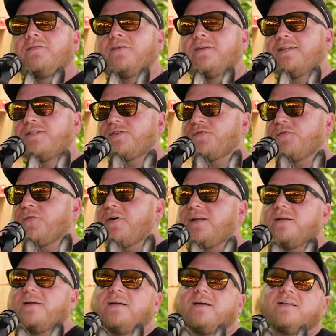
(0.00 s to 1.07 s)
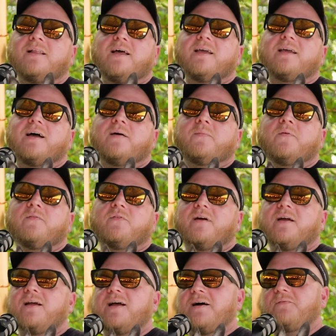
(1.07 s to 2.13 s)
of it. It's just fun. Like I'm a
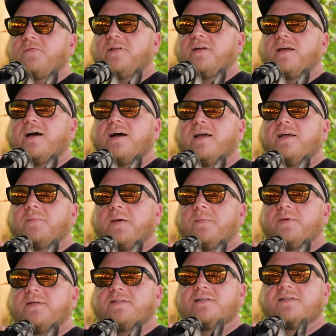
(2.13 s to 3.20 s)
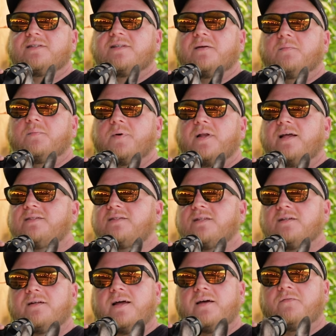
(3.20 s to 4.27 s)
very confident guy in my business, and I'm but I
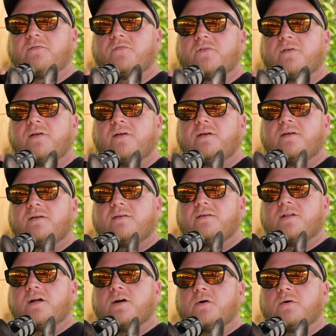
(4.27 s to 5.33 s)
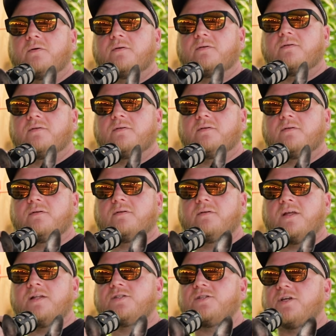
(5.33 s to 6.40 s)
still have, you know,
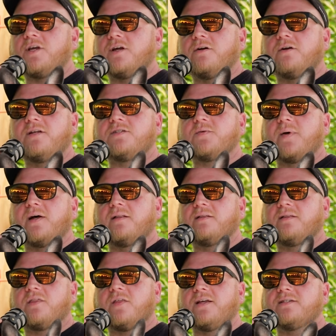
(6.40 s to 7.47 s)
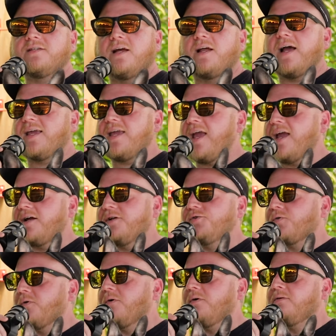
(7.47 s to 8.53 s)
insecurities about things that I can't
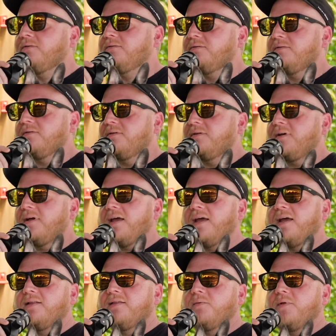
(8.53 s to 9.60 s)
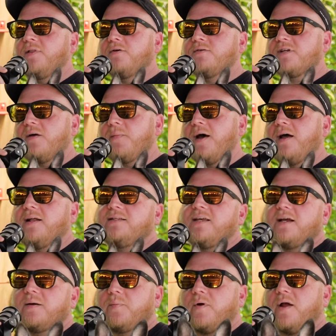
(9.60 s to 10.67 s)
control. Yeah. And when those come out, I
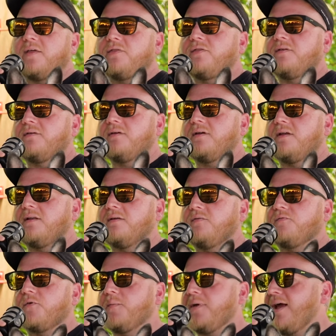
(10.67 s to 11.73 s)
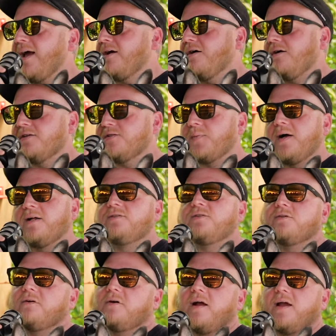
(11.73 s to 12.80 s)
take a breath. And for me, I call a
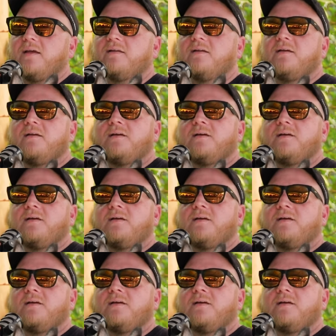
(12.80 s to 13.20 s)
sponsor or I